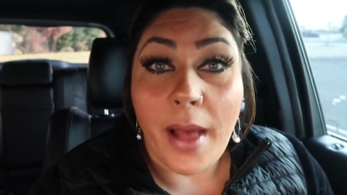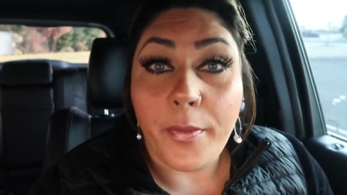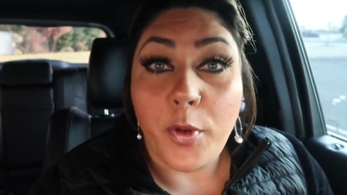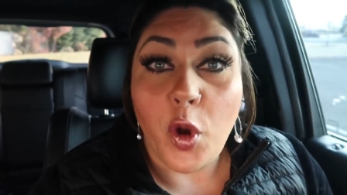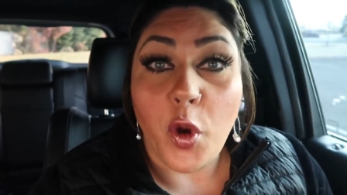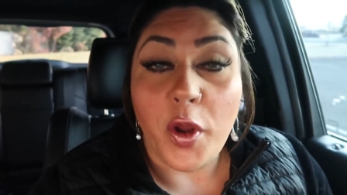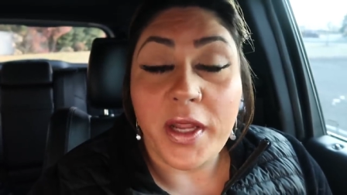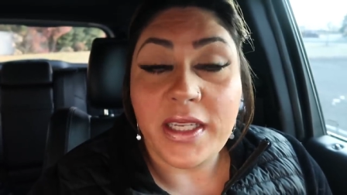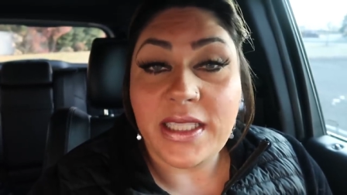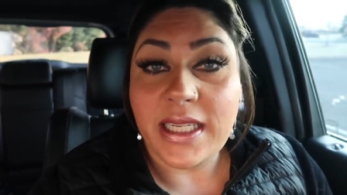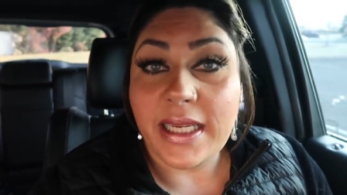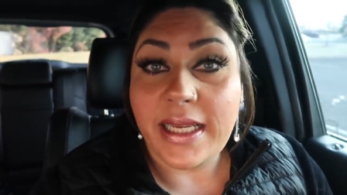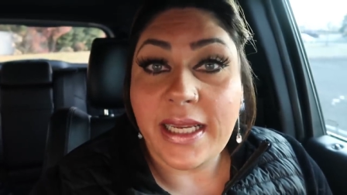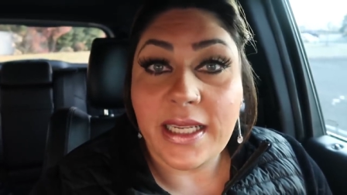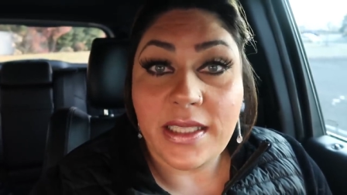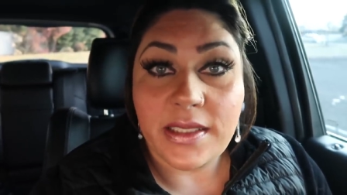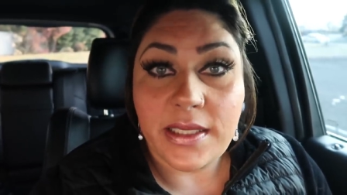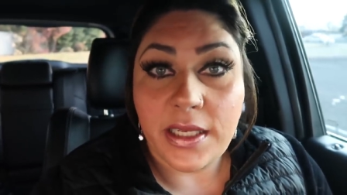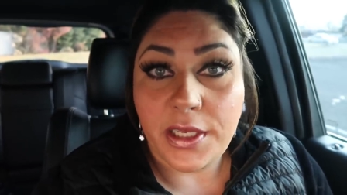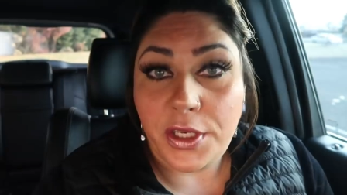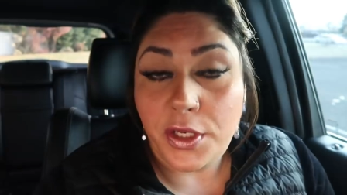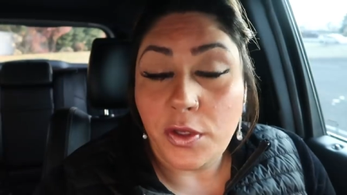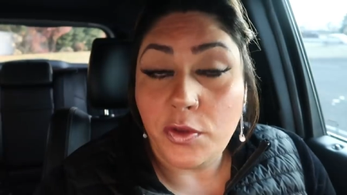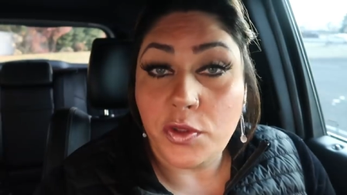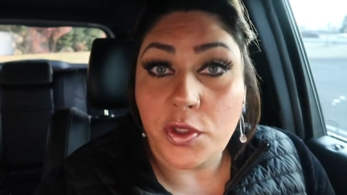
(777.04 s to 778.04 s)
I'm going to
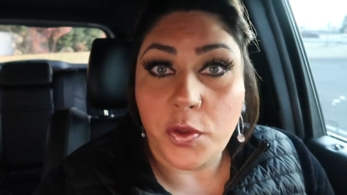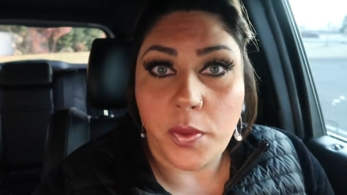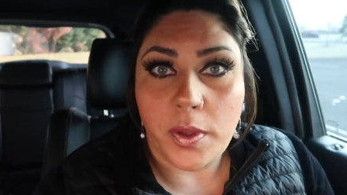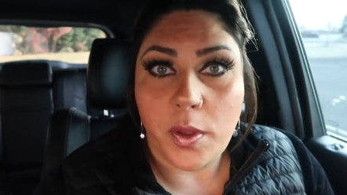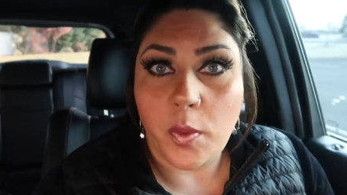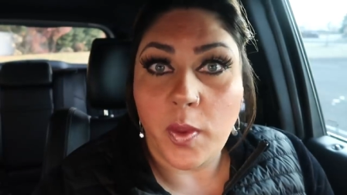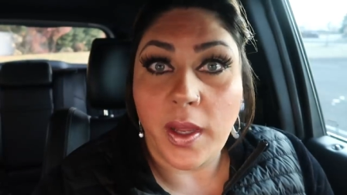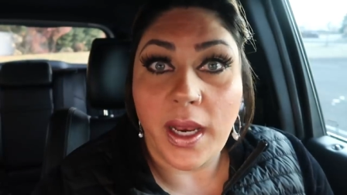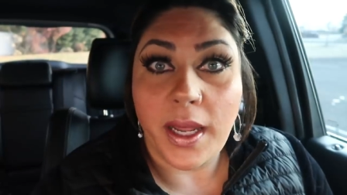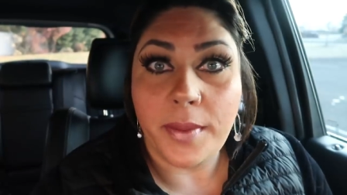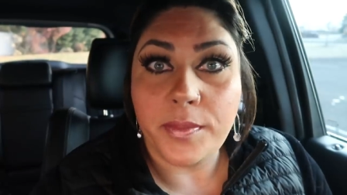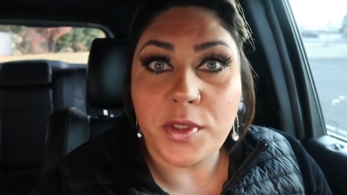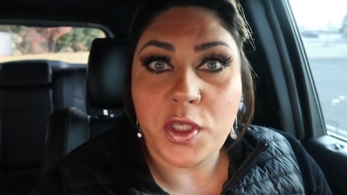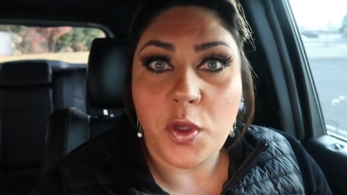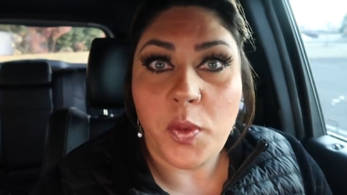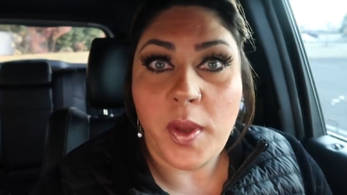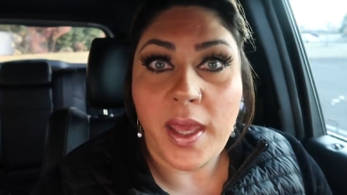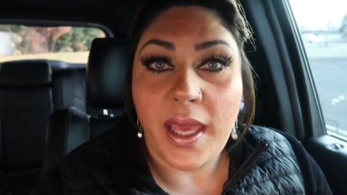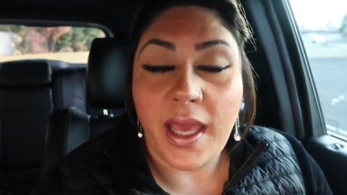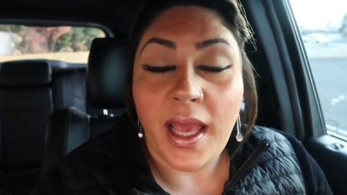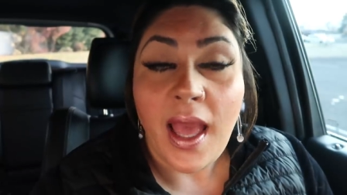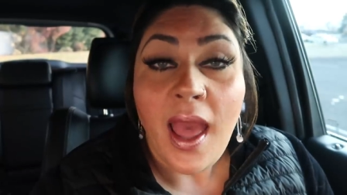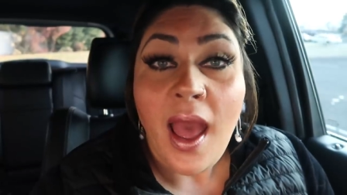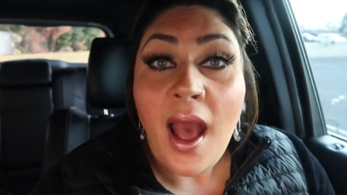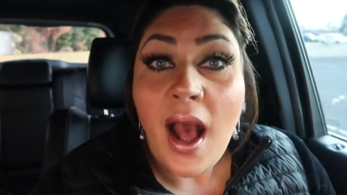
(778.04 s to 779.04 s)
continue doing what I'm
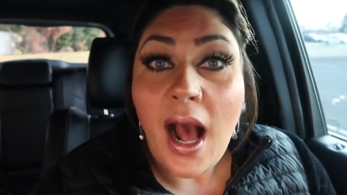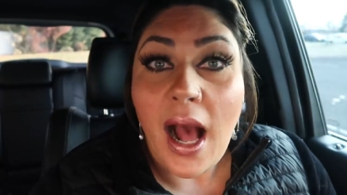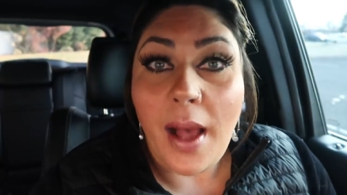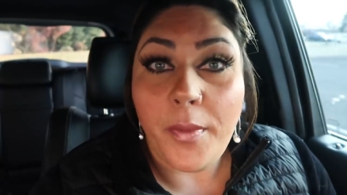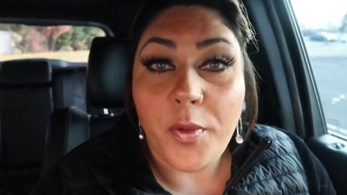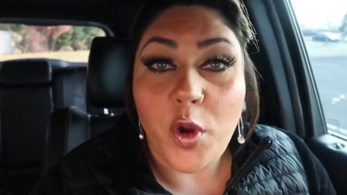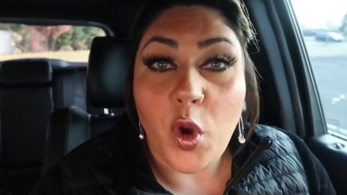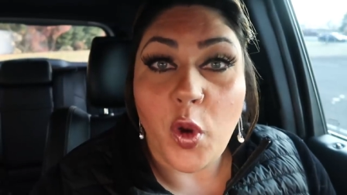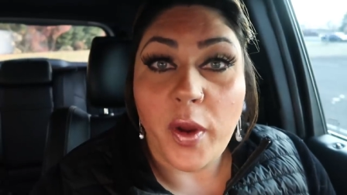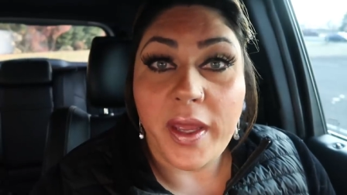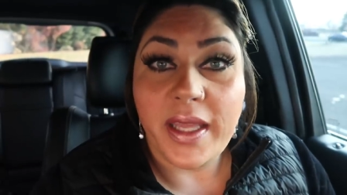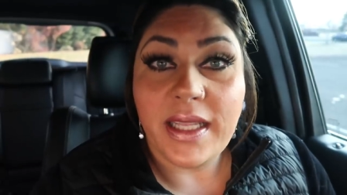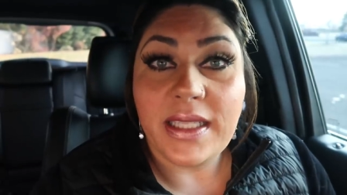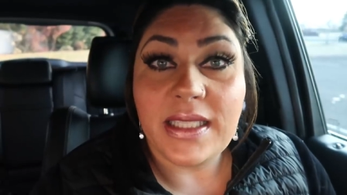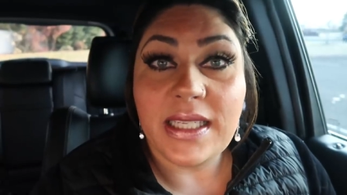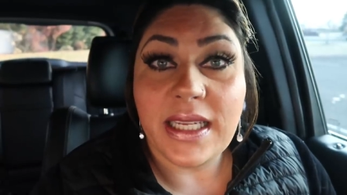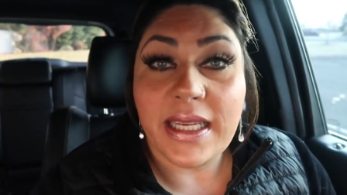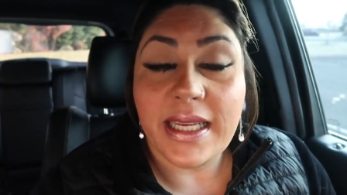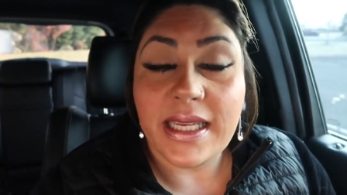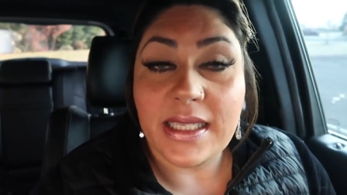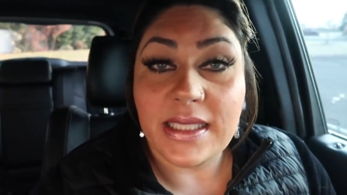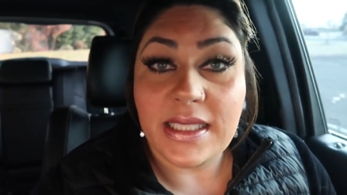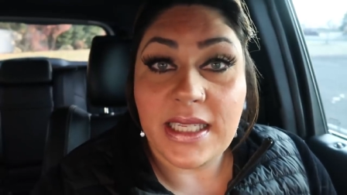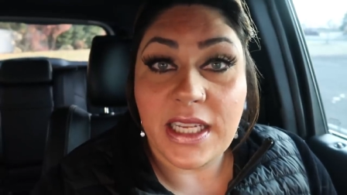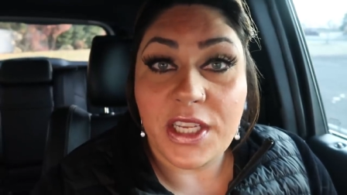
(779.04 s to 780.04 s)
doing. I'm going
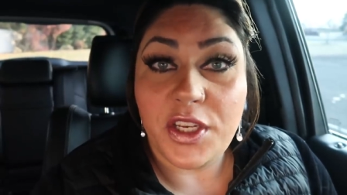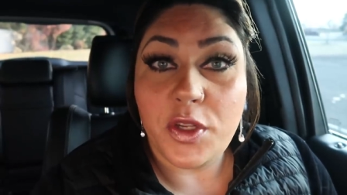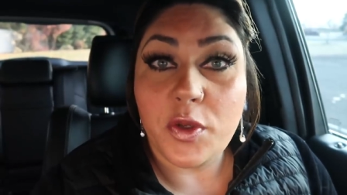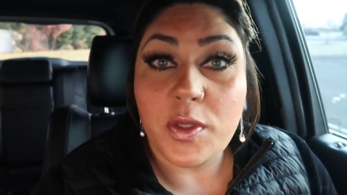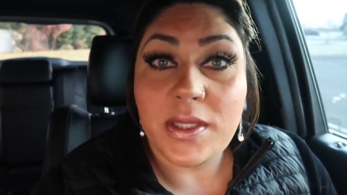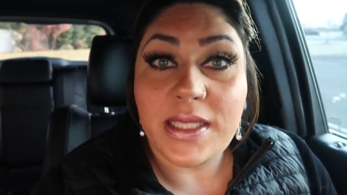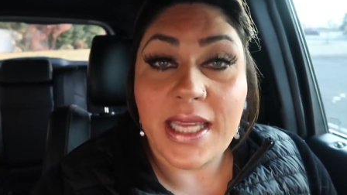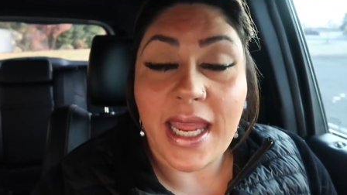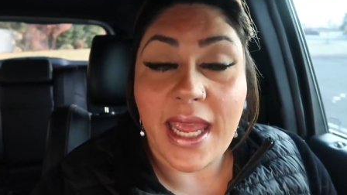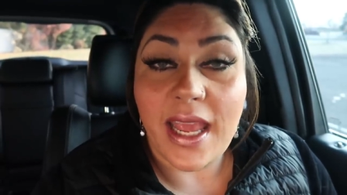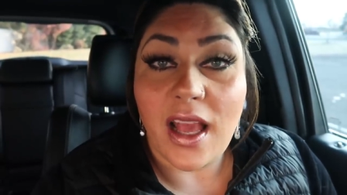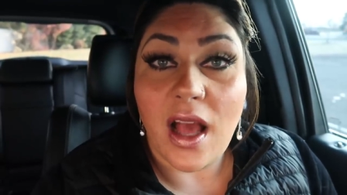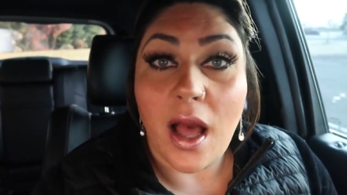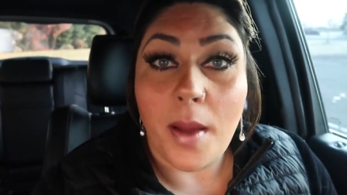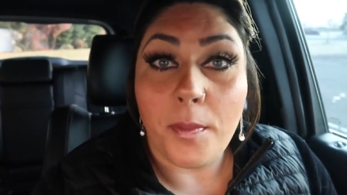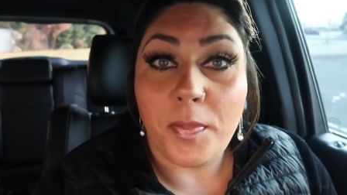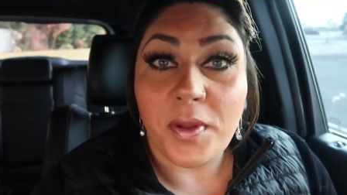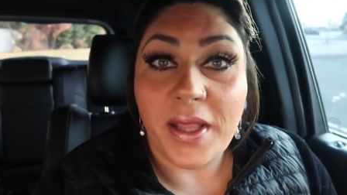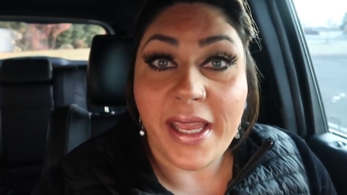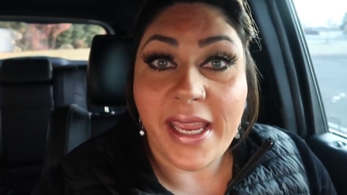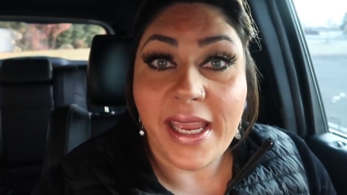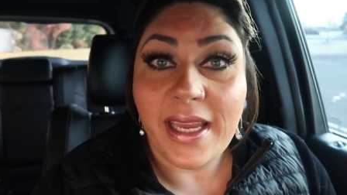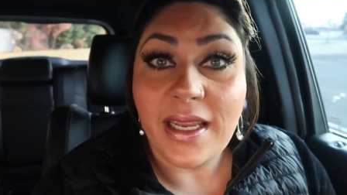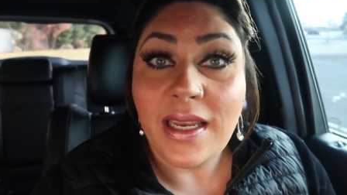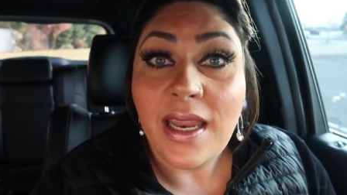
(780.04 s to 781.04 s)
to continue staying
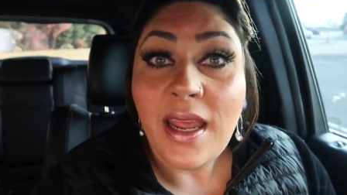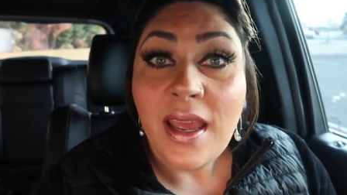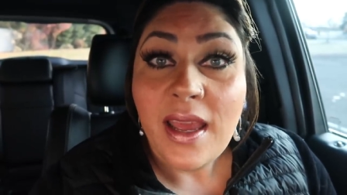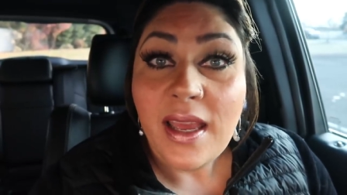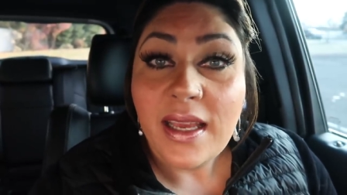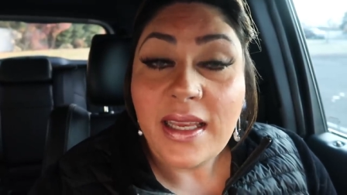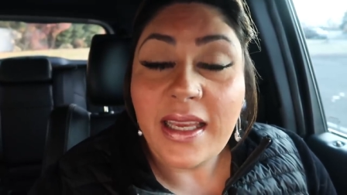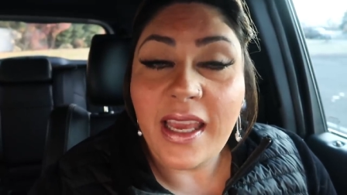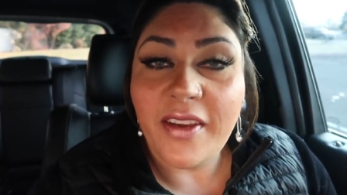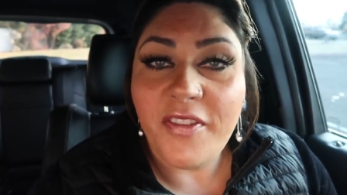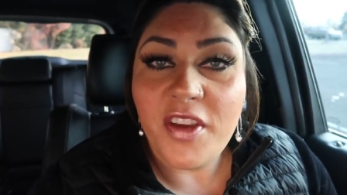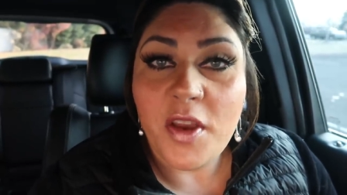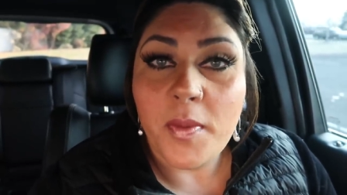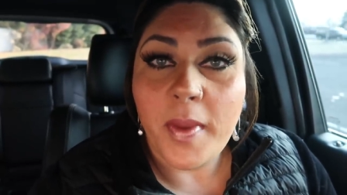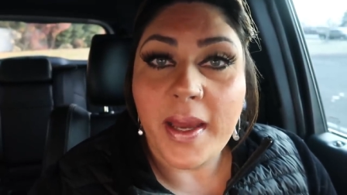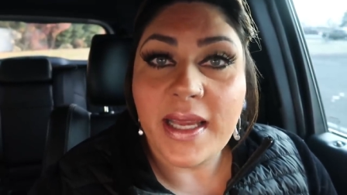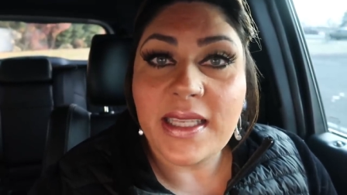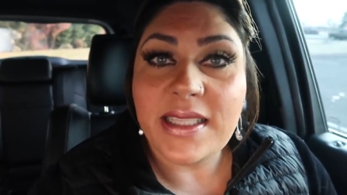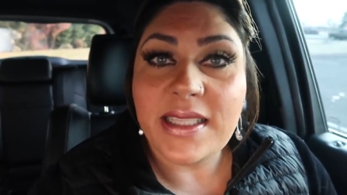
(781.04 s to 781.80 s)
on plan, giving